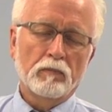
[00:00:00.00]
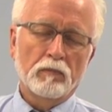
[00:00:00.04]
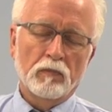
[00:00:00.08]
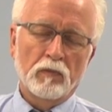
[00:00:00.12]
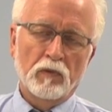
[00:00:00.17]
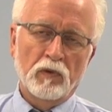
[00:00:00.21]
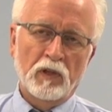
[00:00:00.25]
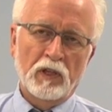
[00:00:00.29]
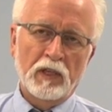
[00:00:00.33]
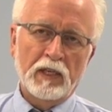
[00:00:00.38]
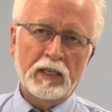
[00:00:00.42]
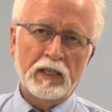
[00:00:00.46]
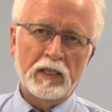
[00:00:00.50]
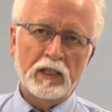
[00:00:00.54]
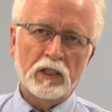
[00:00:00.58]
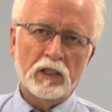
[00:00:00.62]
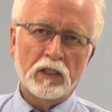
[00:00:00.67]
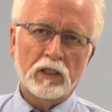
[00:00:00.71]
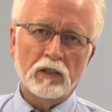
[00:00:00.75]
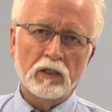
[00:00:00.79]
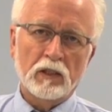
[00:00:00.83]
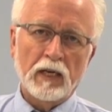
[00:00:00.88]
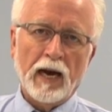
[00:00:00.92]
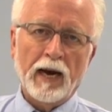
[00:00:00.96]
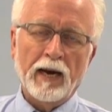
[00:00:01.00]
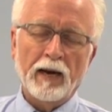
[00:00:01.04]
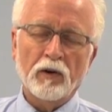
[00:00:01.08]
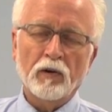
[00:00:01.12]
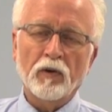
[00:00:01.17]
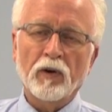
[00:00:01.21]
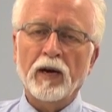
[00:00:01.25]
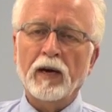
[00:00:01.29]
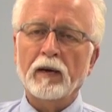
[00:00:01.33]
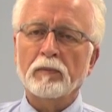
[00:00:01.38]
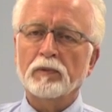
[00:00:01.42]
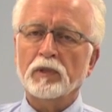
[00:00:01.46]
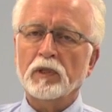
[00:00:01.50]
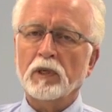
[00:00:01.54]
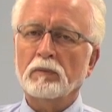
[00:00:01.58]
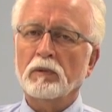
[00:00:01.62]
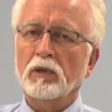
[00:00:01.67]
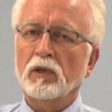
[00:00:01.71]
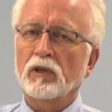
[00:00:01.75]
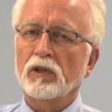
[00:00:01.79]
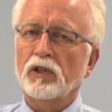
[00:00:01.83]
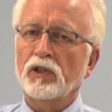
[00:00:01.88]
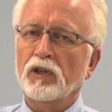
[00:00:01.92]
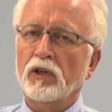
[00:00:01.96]
These diagrams I'm
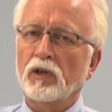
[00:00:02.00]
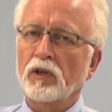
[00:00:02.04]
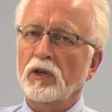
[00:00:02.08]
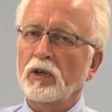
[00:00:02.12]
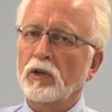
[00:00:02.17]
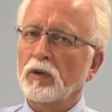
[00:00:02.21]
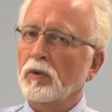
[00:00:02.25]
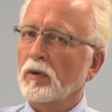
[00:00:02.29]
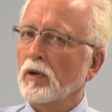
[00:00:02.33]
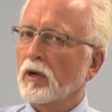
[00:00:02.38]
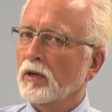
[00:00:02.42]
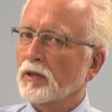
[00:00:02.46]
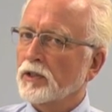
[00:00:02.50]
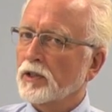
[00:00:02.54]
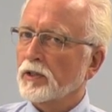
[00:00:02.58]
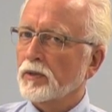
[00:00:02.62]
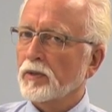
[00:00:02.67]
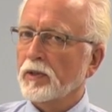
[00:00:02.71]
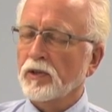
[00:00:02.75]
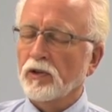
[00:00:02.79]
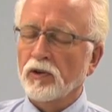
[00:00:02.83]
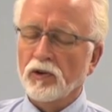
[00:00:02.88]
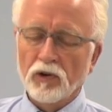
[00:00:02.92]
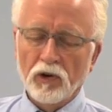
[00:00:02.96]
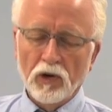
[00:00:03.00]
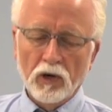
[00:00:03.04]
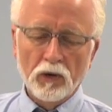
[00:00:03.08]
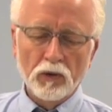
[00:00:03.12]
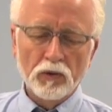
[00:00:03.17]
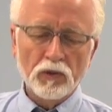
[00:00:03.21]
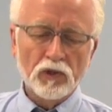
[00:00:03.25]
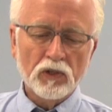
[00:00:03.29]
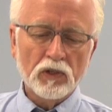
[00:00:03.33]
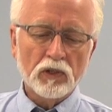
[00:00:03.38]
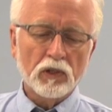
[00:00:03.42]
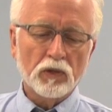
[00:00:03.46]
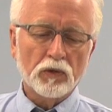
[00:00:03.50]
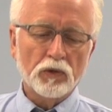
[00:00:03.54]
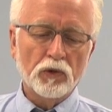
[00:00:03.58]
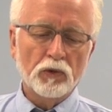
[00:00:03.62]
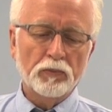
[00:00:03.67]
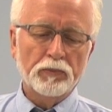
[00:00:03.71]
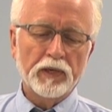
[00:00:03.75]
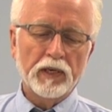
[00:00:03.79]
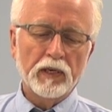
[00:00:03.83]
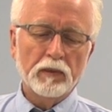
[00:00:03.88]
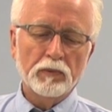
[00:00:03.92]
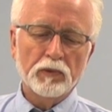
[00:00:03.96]
going to show you are also in your notes, so
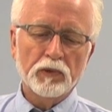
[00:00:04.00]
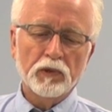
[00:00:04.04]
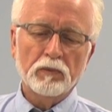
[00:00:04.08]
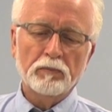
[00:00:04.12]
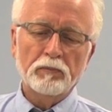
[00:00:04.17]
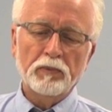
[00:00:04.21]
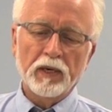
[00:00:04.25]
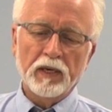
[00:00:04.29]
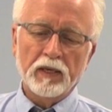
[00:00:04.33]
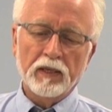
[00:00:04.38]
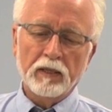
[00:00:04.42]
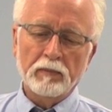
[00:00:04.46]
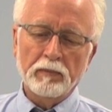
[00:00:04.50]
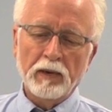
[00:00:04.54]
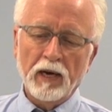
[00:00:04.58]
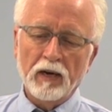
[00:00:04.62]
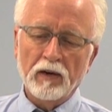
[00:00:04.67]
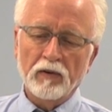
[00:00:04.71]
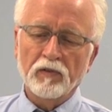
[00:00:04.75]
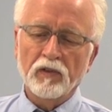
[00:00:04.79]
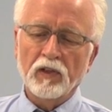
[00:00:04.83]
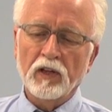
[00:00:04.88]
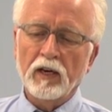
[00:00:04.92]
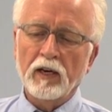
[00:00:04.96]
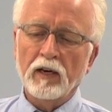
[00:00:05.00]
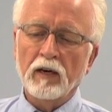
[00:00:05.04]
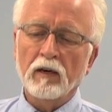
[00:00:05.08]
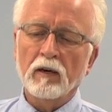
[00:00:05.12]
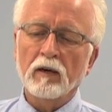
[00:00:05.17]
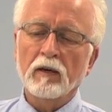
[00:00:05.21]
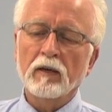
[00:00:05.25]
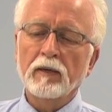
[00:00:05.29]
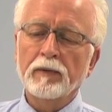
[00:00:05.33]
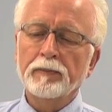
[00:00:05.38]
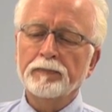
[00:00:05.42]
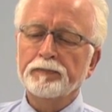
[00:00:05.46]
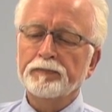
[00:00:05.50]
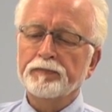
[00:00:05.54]
you'll be able to pick them out of there